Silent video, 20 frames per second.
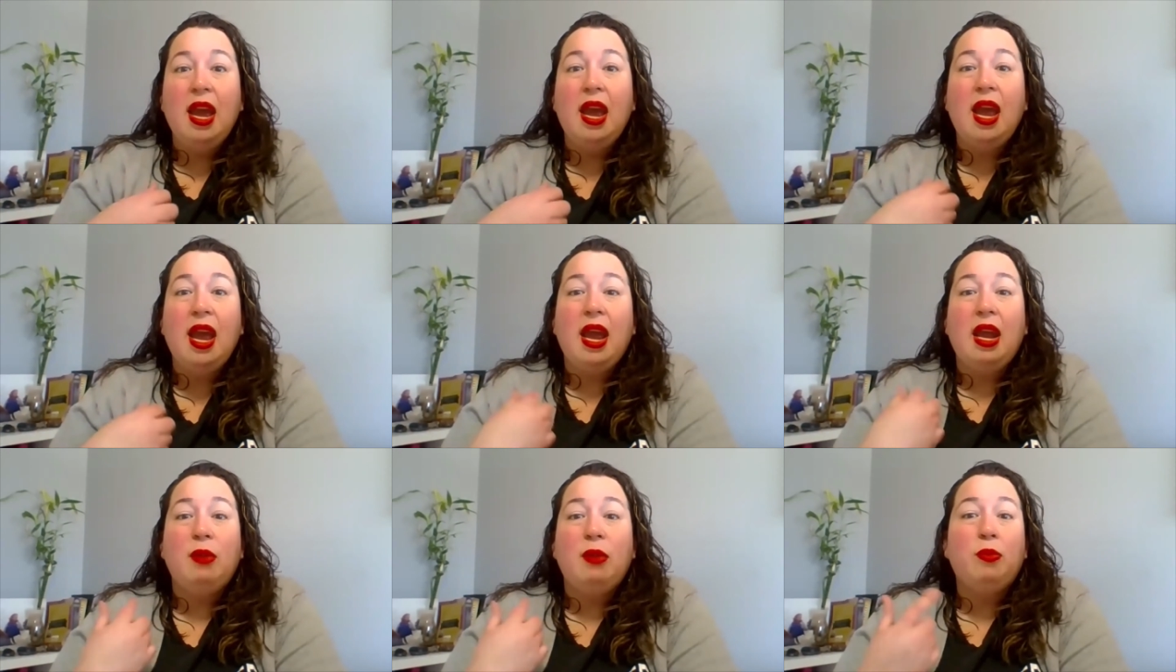
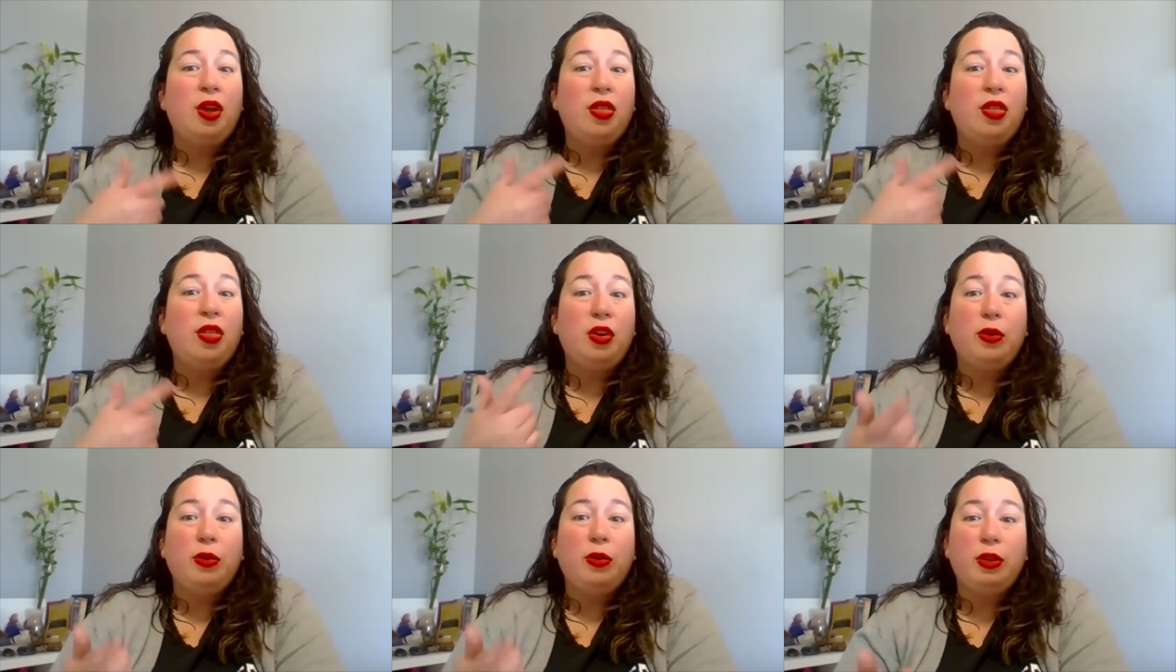And
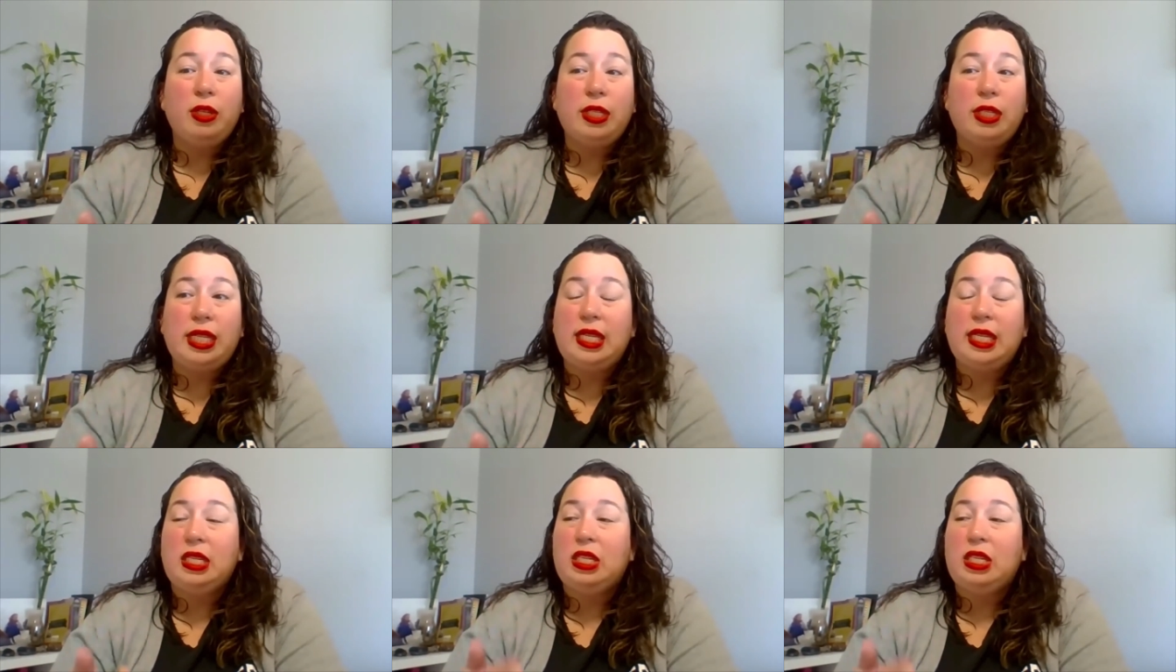brother,
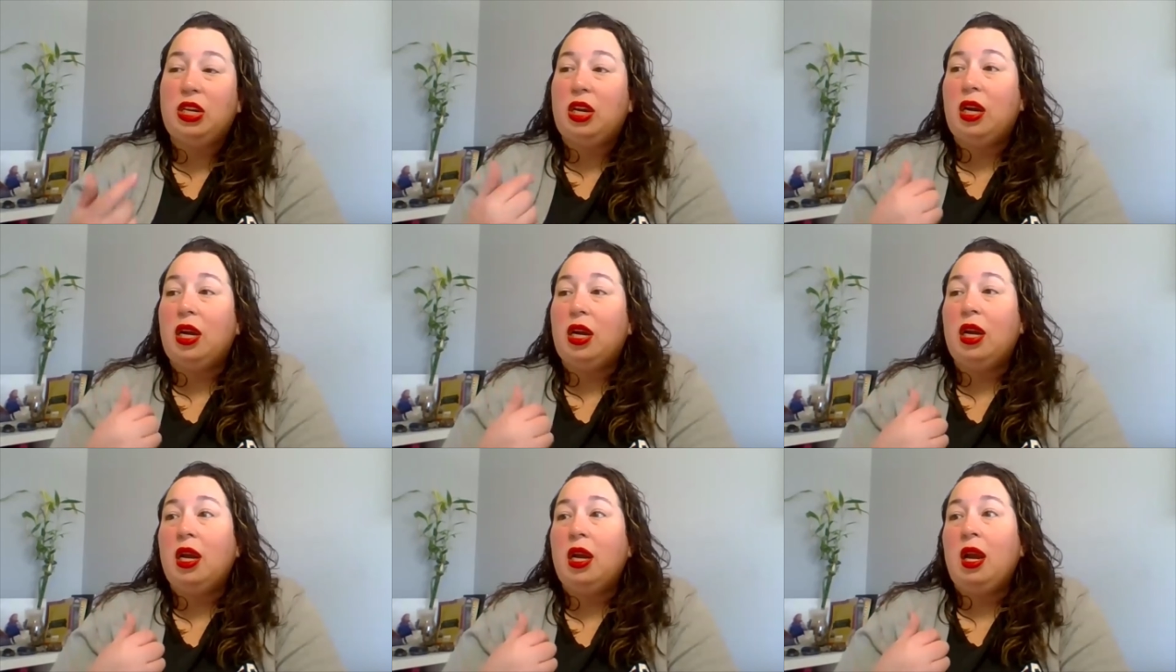
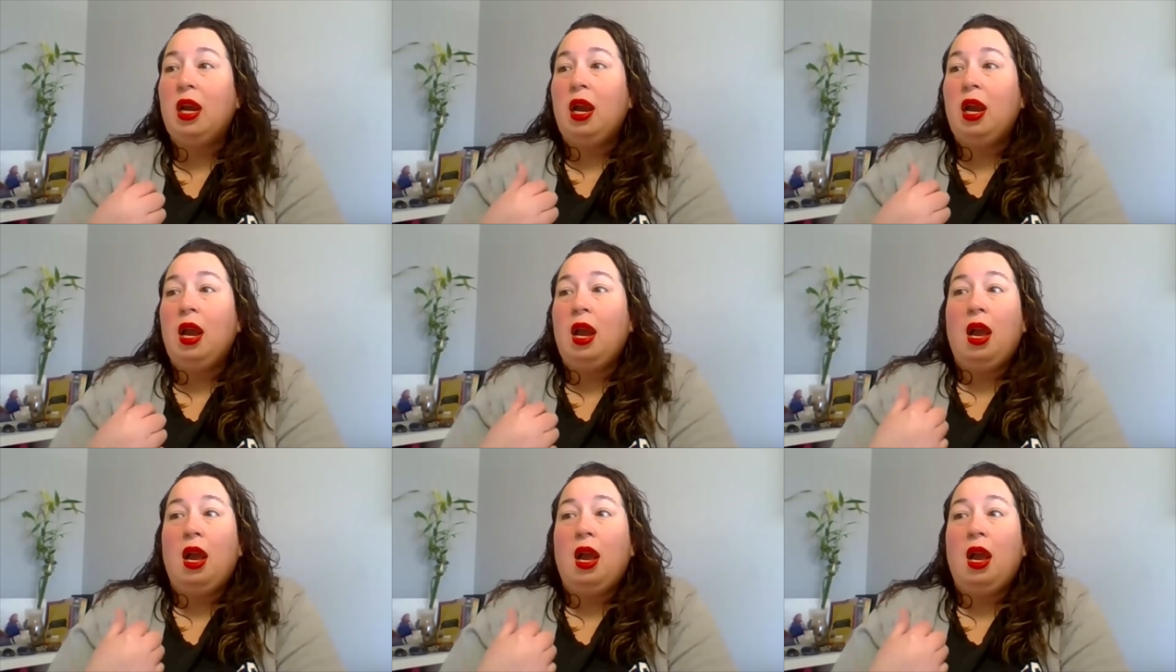sister,
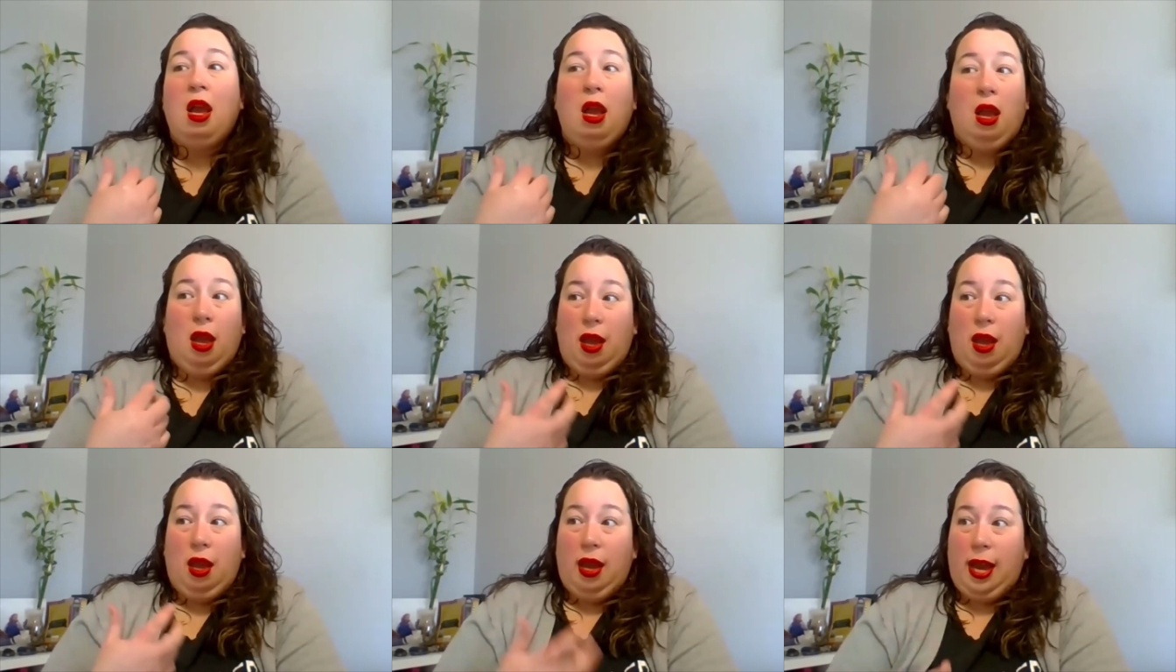
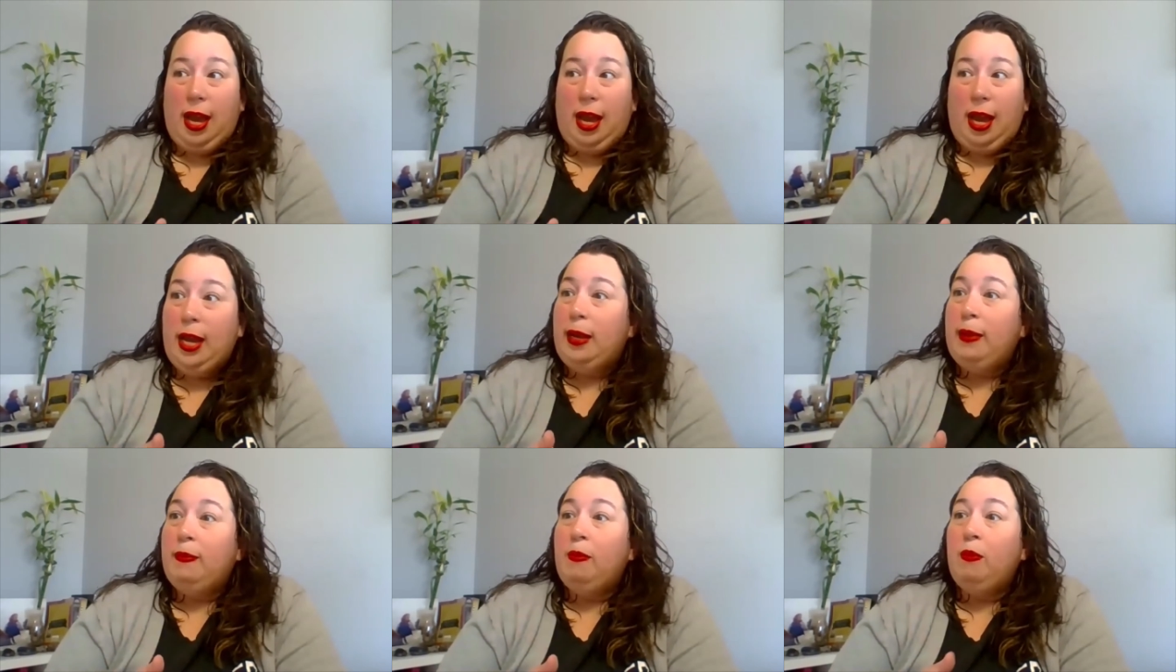
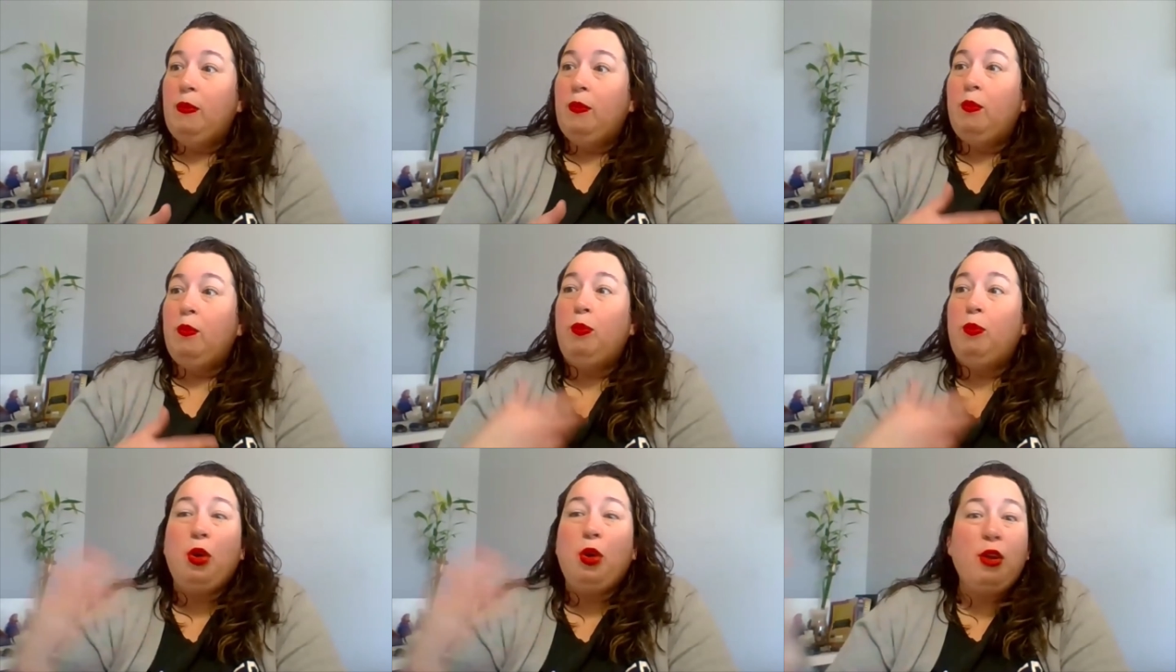
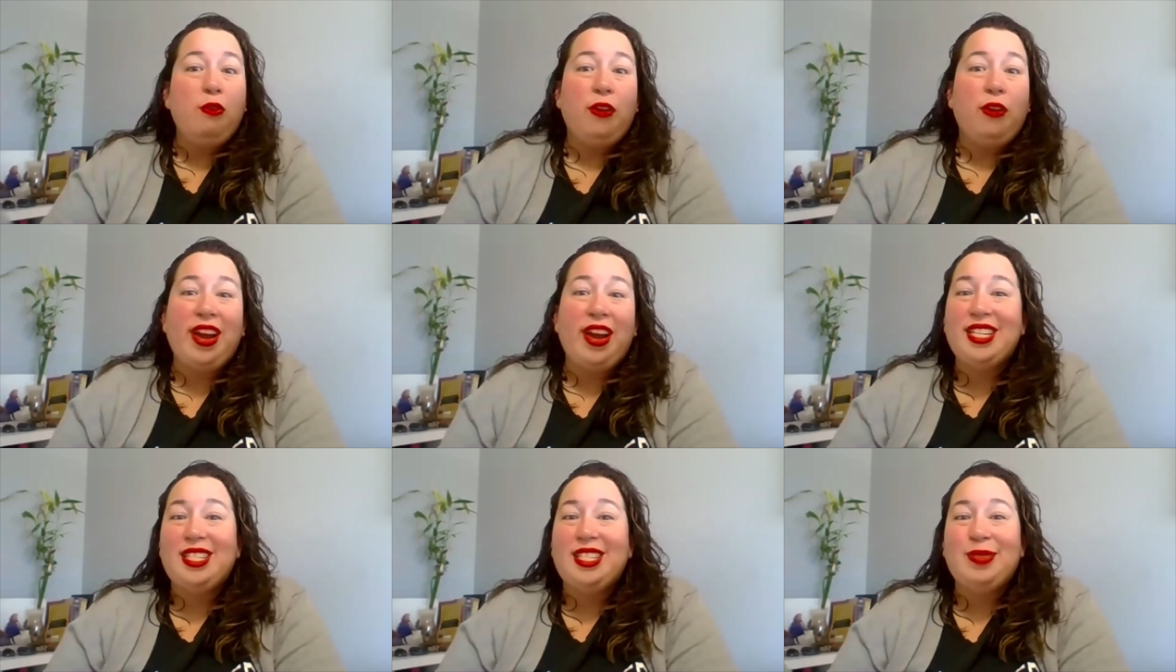
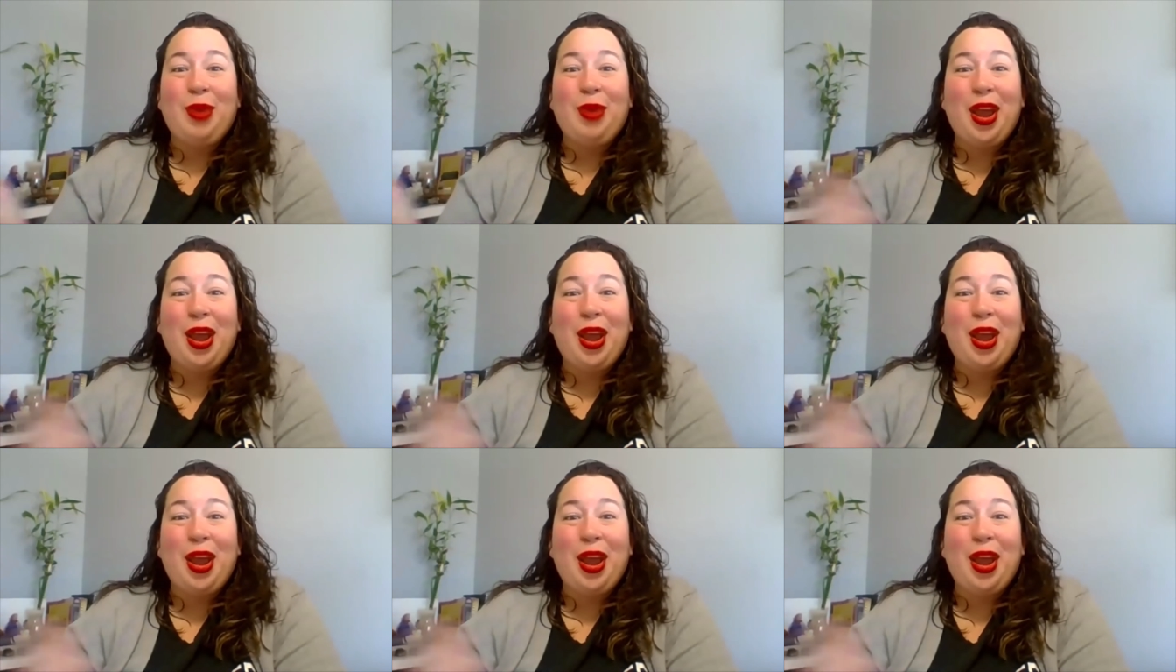boyfriends,